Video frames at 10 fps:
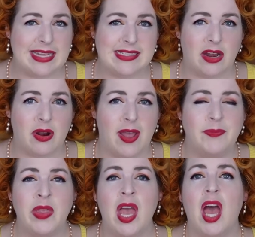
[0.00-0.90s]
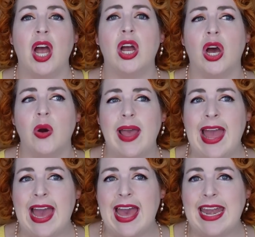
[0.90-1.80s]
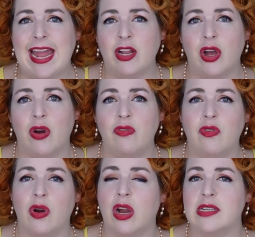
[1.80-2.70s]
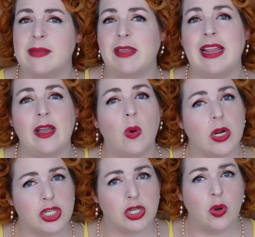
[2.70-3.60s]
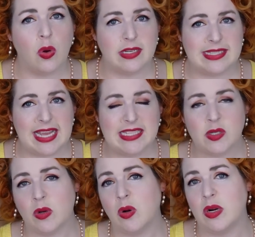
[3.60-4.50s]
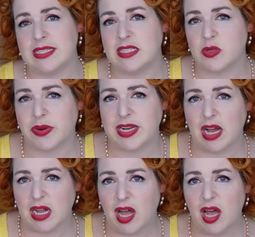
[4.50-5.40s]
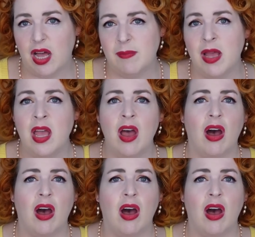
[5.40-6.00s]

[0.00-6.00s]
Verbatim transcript: etc. Go ahead and go for something like Orchard Corsets or corsetstory.com,